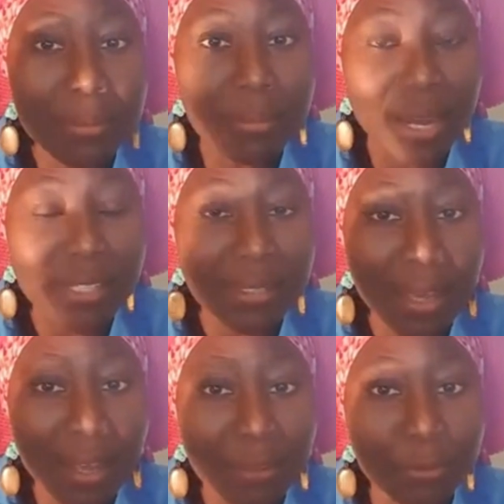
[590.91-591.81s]
must
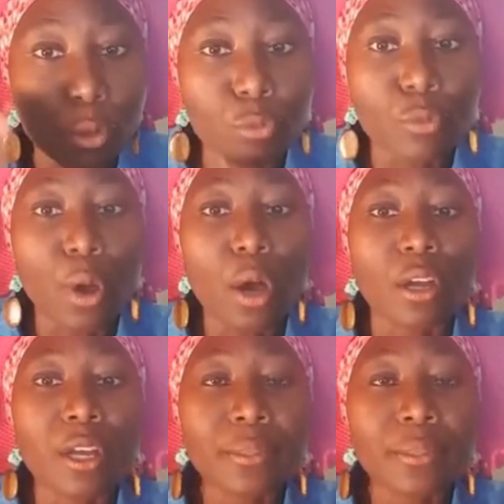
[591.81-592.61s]
have gone wrong.